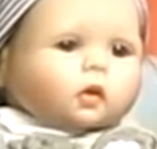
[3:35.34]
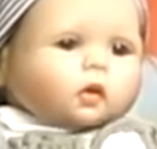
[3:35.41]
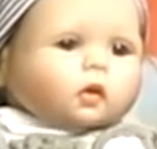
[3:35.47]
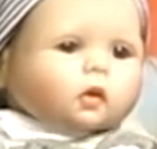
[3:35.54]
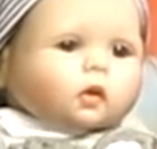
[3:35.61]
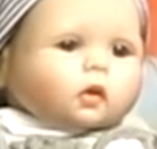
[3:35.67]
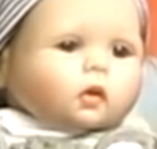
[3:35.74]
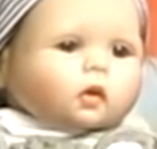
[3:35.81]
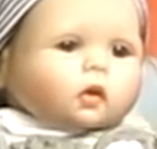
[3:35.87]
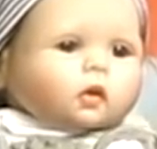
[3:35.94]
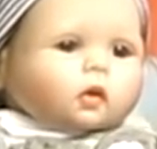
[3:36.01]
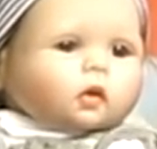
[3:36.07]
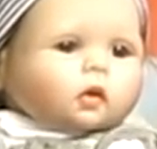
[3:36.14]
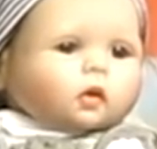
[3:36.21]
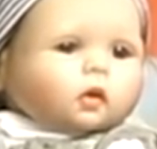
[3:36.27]

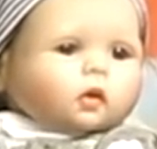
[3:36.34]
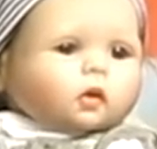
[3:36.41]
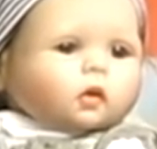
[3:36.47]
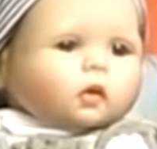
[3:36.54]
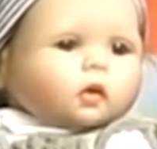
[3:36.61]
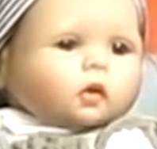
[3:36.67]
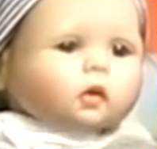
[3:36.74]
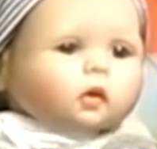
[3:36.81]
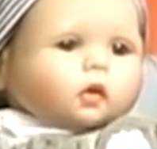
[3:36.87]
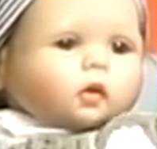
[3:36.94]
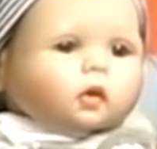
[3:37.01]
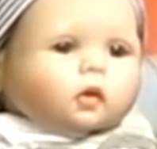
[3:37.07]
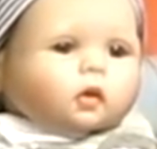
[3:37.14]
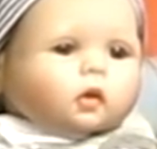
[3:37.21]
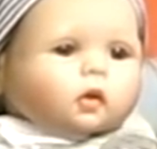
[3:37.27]

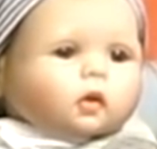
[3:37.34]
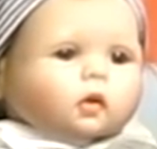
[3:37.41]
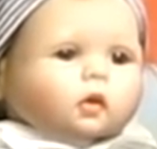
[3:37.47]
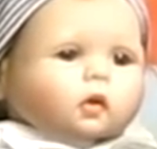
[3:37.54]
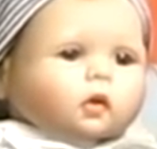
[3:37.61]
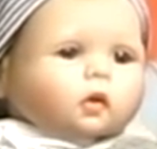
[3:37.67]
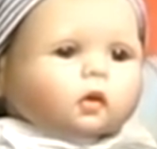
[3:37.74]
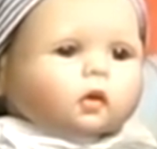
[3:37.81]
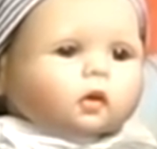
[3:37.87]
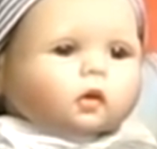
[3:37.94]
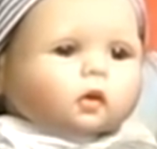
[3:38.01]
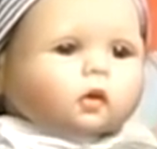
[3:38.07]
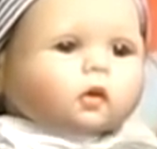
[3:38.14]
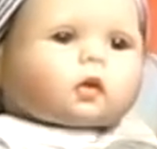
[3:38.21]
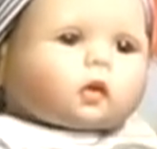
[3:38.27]

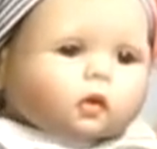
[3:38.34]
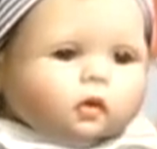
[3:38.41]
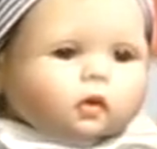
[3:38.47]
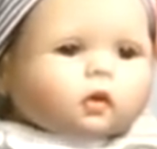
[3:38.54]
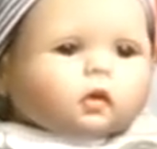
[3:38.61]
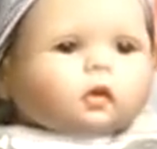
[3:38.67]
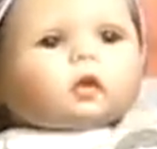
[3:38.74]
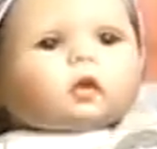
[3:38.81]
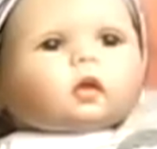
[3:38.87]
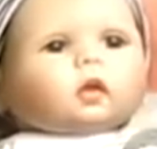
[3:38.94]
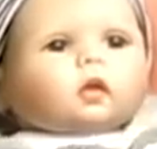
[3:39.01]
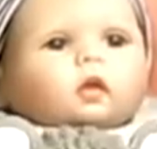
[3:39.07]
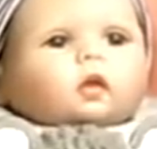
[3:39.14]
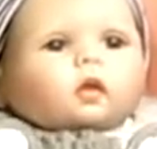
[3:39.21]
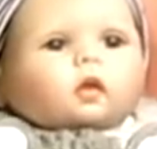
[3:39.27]

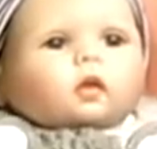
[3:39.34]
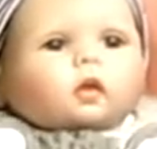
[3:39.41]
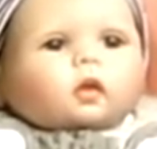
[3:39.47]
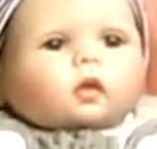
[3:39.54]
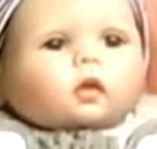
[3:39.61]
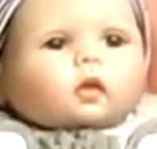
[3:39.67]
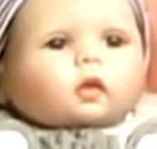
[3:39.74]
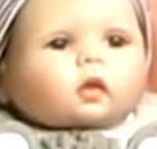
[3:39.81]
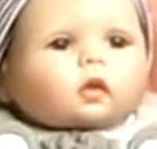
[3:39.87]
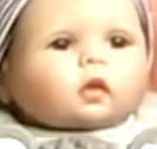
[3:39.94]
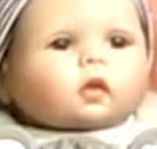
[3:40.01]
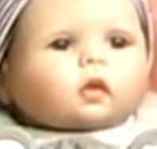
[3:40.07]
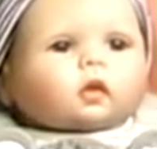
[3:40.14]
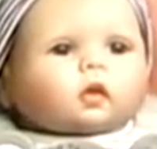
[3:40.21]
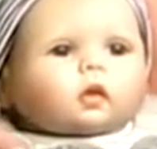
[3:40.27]

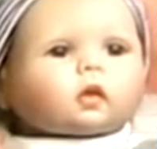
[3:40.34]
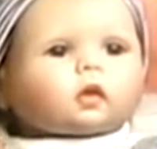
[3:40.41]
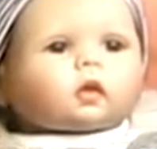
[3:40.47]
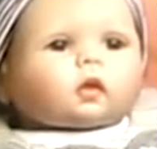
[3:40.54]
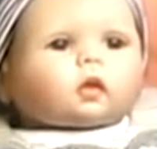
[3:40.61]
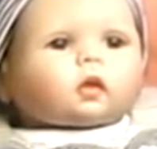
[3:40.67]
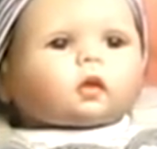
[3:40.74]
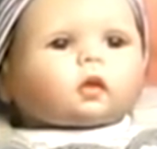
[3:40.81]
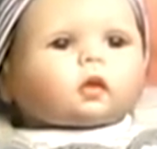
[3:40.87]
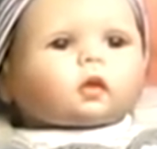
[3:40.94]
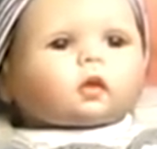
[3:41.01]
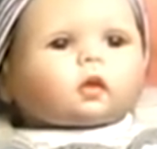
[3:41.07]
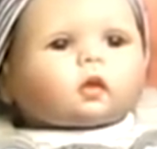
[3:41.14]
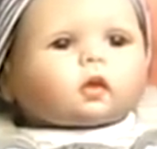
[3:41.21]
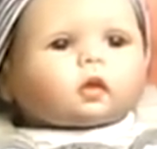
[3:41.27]

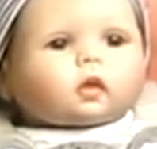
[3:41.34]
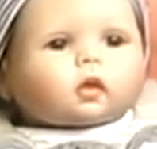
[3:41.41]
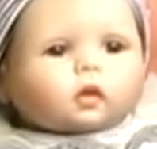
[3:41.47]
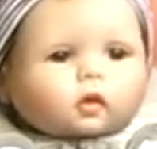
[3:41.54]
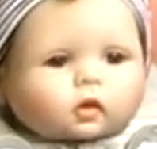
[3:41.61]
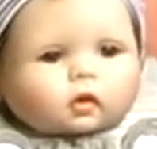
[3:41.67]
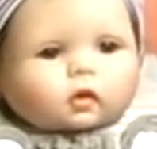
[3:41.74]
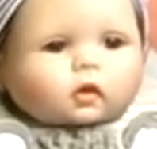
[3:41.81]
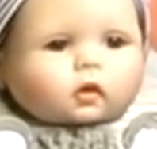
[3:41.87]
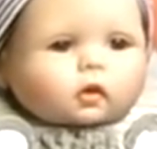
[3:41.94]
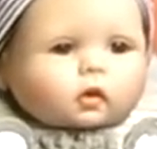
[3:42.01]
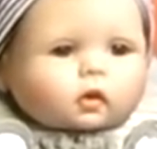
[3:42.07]
[no speech]